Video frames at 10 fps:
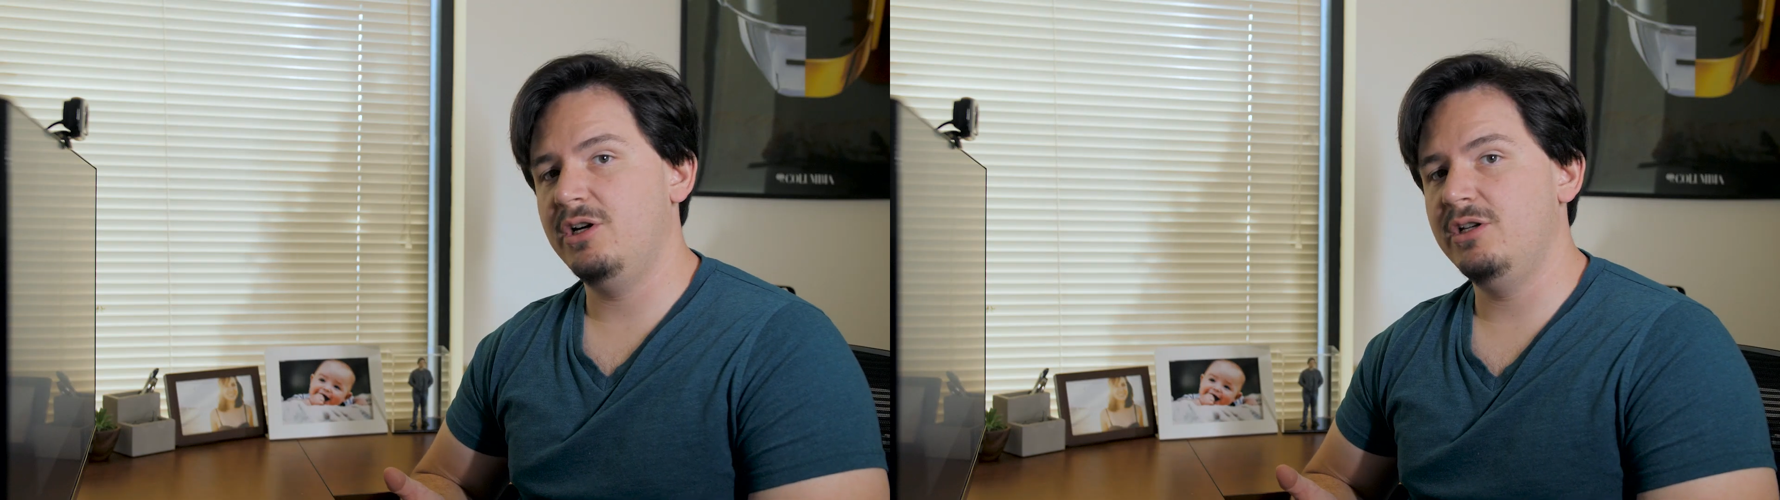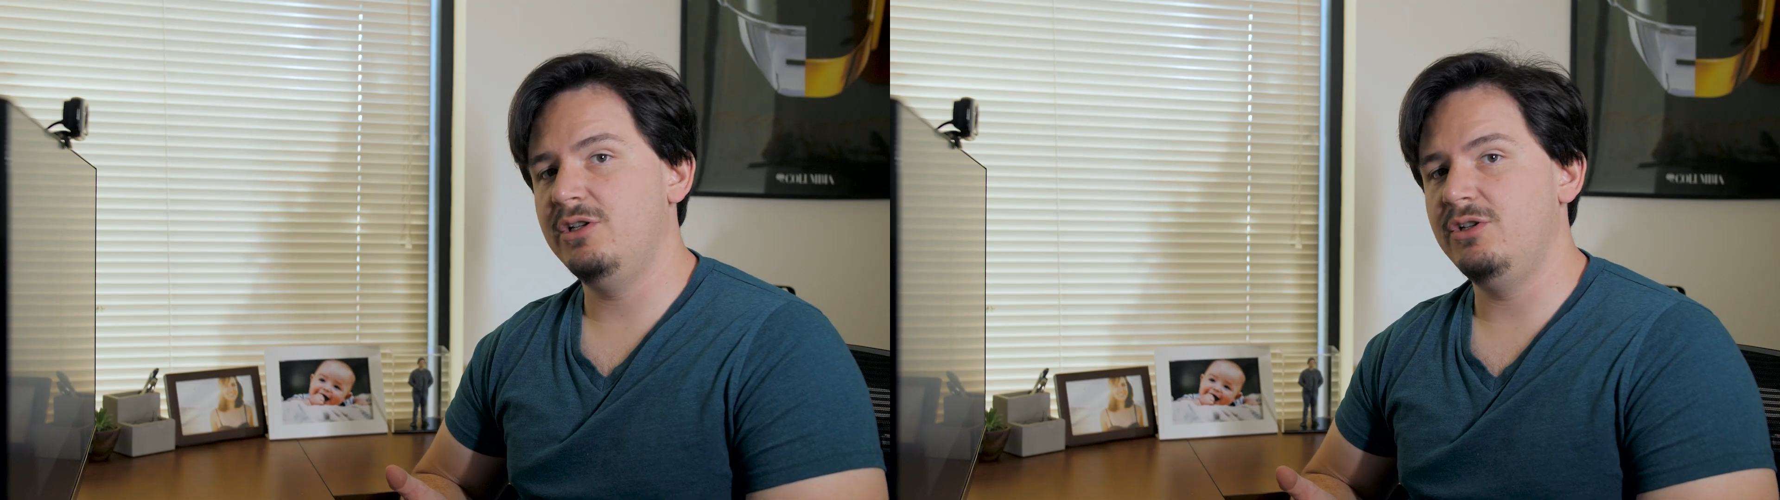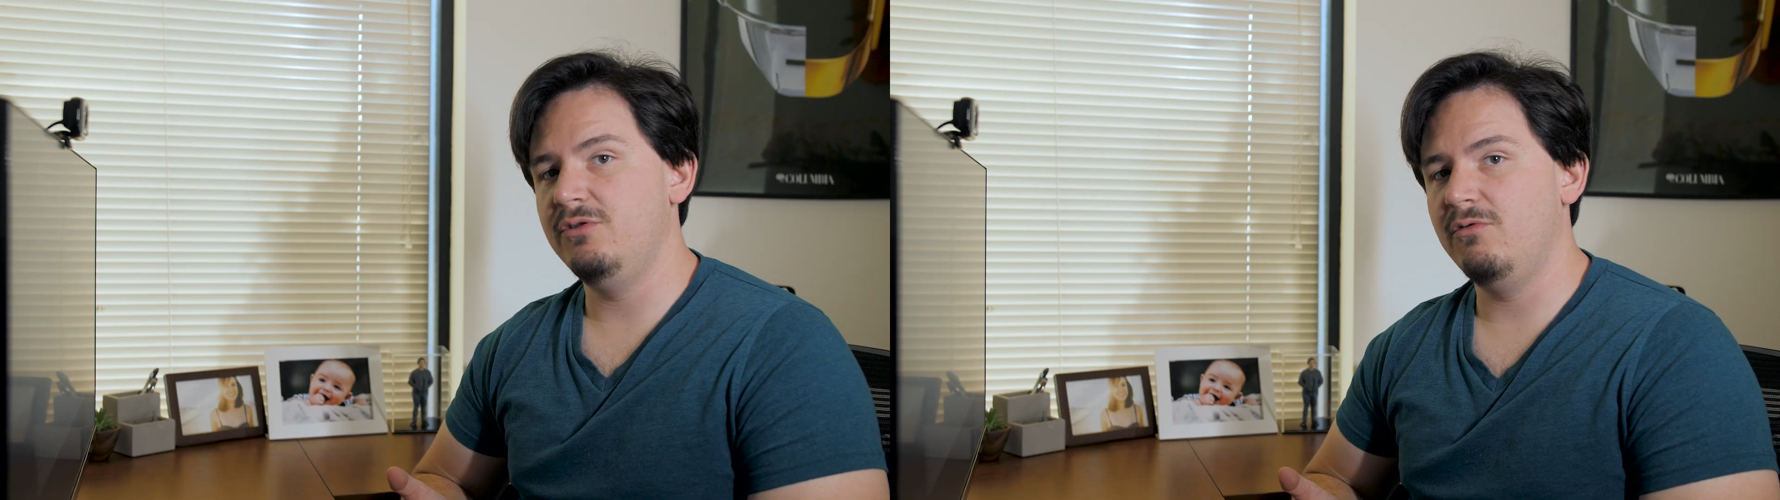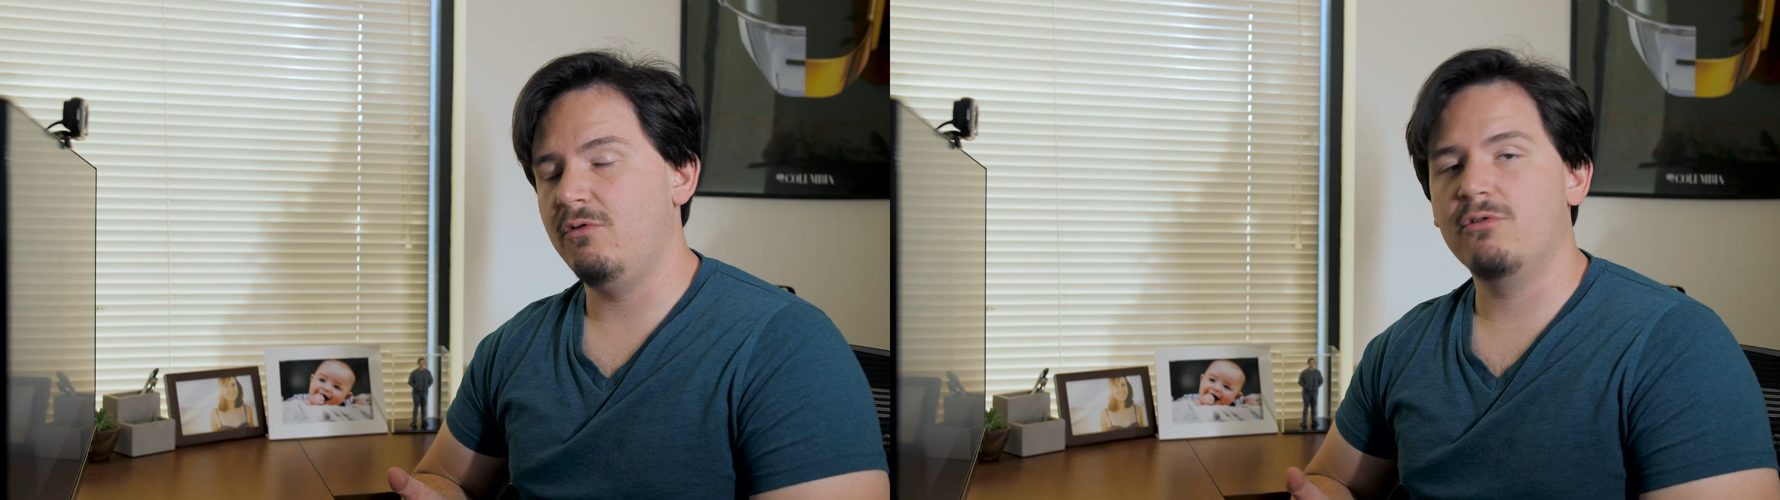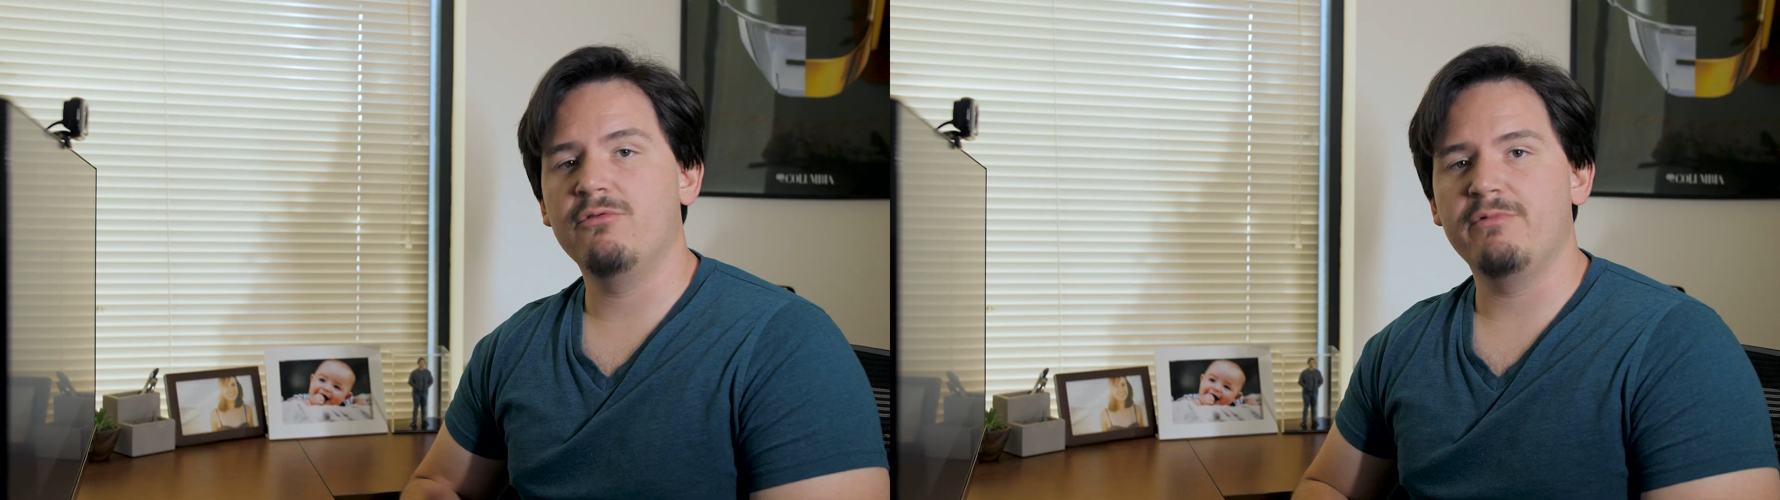undo
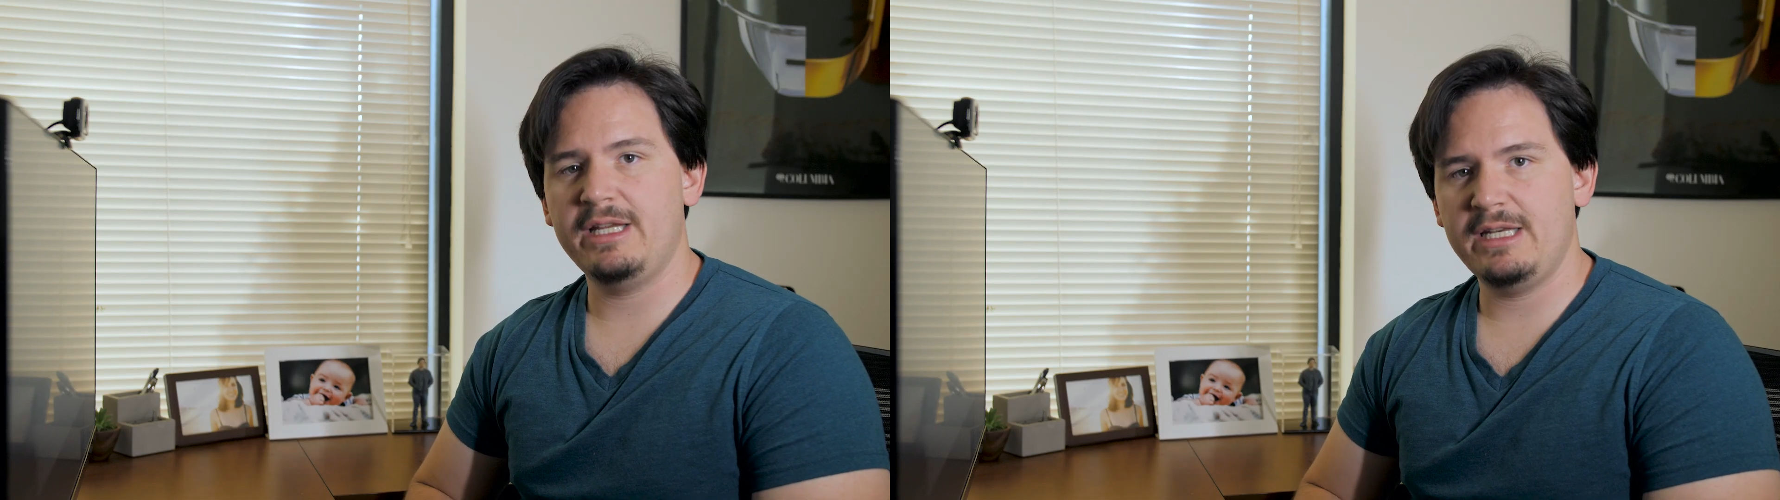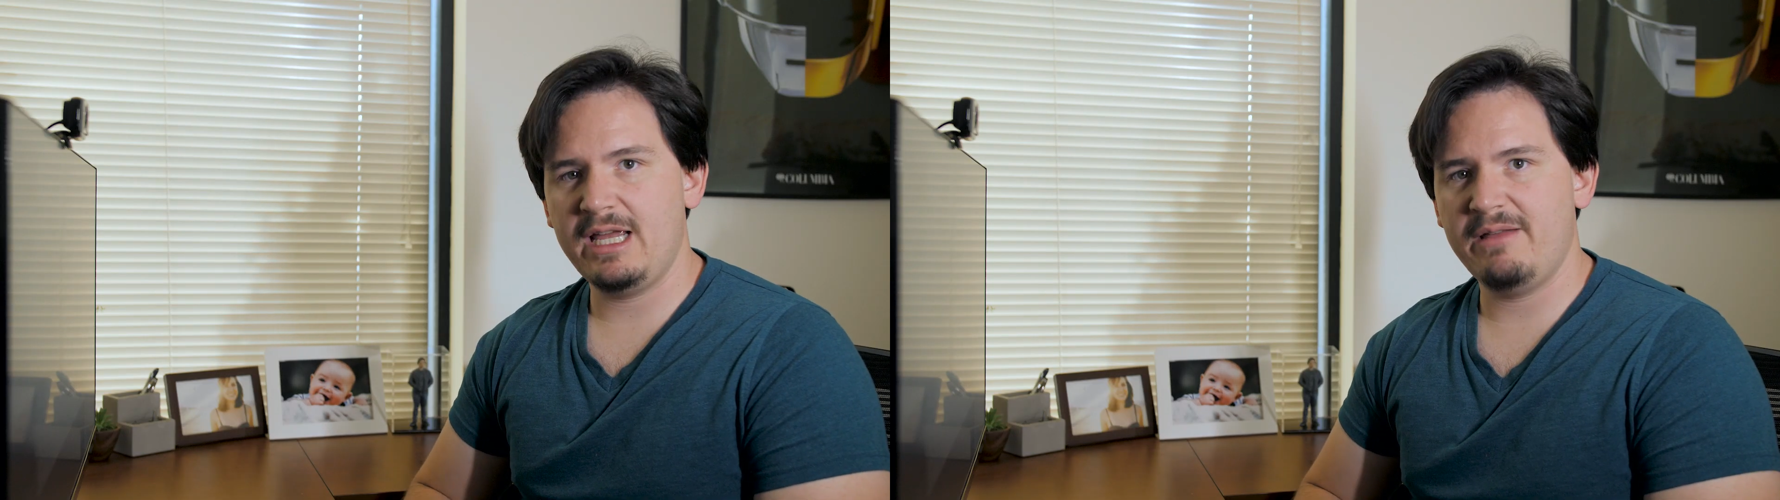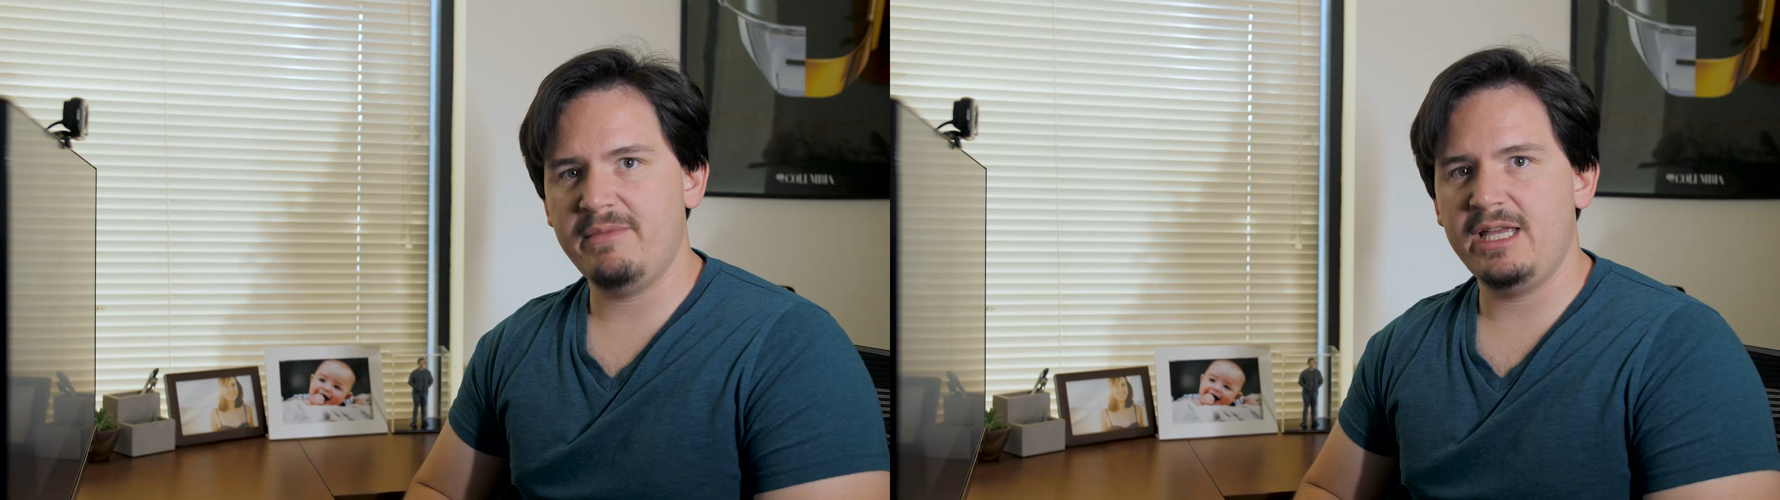or rename